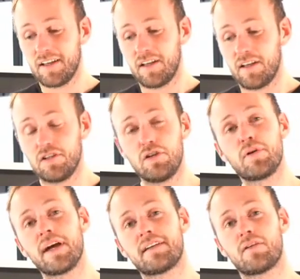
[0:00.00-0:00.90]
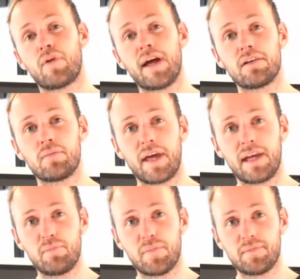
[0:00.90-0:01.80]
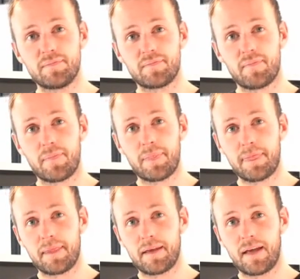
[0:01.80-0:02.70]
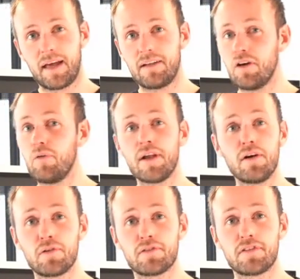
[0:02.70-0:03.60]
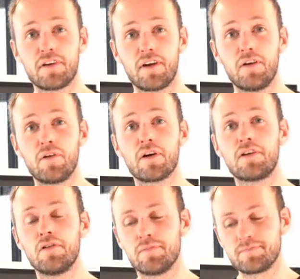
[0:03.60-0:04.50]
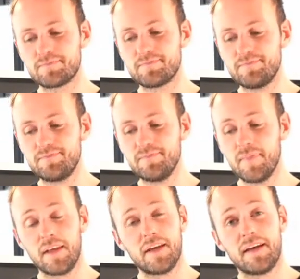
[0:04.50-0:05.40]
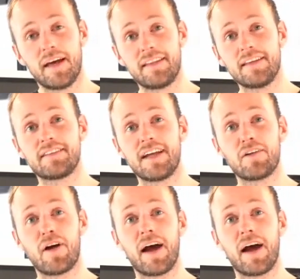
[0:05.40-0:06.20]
you get a random name and no one knows who got who. And this year I